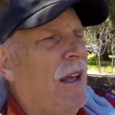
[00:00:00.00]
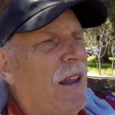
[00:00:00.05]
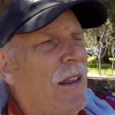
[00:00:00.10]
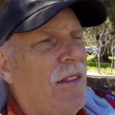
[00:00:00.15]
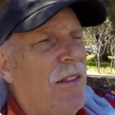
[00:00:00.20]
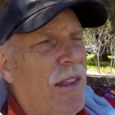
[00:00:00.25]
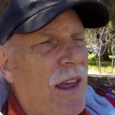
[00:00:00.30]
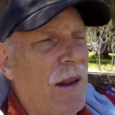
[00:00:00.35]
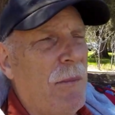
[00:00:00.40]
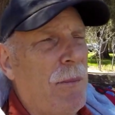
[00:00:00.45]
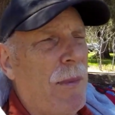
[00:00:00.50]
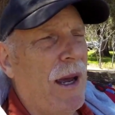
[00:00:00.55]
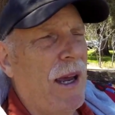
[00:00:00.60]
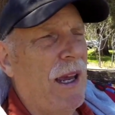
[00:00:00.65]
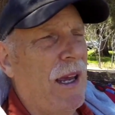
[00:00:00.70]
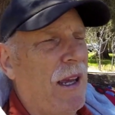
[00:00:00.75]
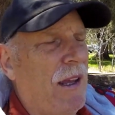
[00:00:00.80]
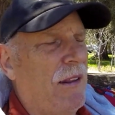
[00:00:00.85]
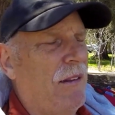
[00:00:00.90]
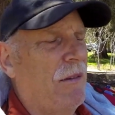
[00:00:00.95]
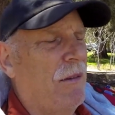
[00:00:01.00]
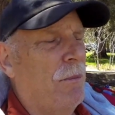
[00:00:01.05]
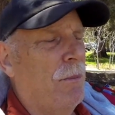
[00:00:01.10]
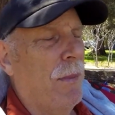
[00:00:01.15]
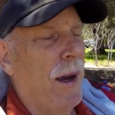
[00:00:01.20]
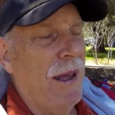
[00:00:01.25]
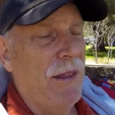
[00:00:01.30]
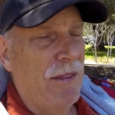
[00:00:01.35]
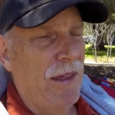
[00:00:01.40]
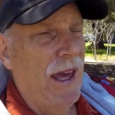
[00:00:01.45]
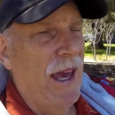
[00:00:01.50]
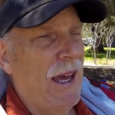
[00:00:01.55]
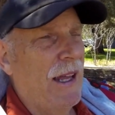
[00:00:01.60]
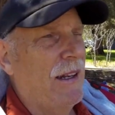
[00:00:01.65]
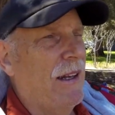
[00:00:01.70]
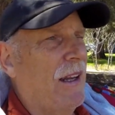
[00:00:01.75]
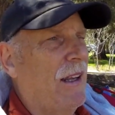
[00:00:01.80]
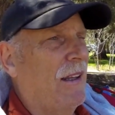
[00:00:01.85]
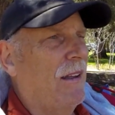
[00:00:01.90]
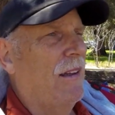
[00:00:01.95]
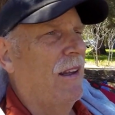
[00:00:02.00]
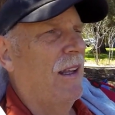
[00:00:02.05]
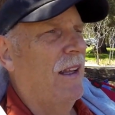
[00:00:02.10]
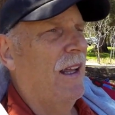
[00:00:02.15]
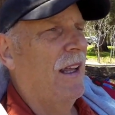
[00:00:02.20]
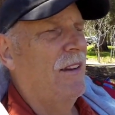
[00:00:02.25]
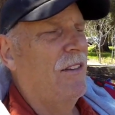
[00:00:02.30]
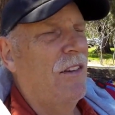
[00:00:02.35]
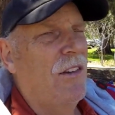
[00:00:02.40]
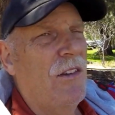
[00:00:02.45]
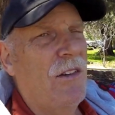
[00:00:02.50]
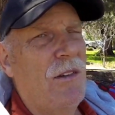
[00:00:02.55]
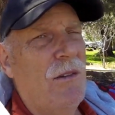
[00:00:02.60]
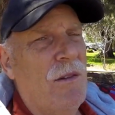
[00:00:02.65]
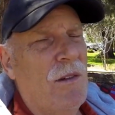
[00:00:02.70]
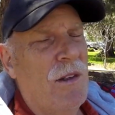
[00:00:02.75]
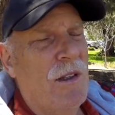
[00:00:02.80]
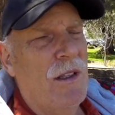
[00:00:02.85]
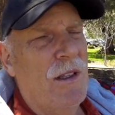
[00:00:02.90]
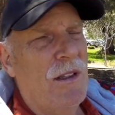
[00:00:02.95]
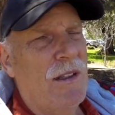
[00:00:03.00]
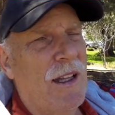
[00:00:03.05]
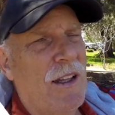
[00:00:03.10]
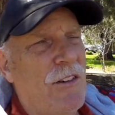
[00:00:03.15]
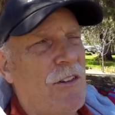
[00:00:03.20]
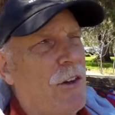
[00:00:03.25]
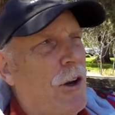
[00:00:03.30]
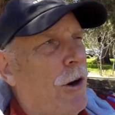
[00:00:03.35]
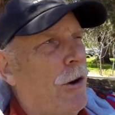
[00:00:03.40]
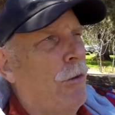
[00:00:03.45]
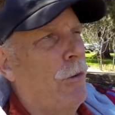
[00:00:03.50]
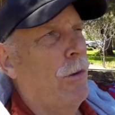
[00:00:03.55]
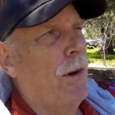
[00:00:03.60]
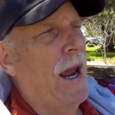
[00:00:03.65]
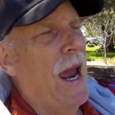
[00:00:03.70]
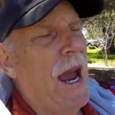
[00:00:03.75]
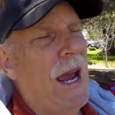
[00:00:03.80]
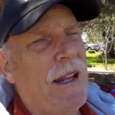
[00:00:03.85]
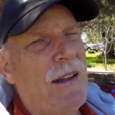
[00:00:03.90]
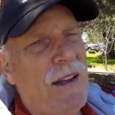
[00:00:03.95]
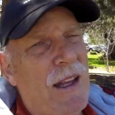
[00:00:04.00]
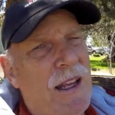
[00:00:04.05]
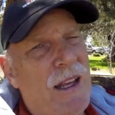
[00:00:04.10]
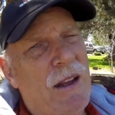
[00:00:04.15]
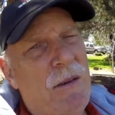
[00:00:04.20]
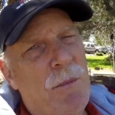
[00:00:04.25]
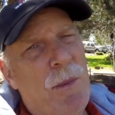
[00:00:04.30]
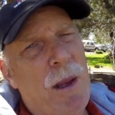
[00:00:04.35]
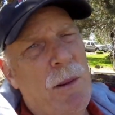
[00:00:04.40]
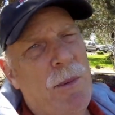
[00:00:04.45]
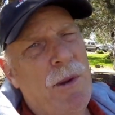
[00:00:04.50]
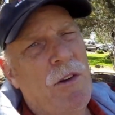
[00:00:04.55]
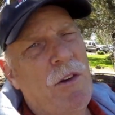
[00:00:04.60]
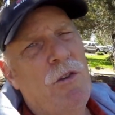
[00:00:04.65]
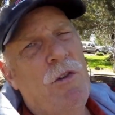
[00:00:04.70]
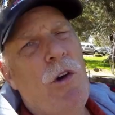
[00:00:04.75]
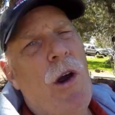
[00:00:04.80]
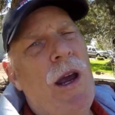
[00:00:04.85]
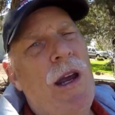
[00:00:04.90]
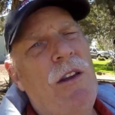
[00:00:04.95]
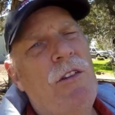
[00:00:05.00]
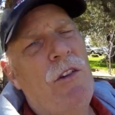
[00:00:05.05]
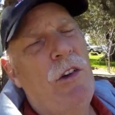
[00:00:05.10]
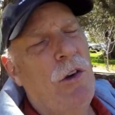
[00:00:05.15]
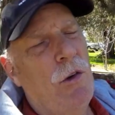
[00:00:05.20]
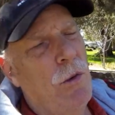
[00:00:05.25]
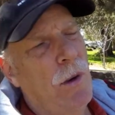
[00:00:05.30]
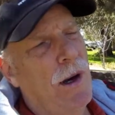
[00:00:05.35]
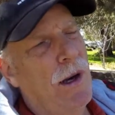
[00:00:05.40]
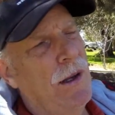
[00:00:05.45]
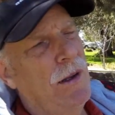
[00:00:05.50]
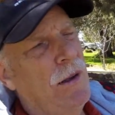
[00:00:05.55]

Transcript: Then by then, they start reacting and maybe trying to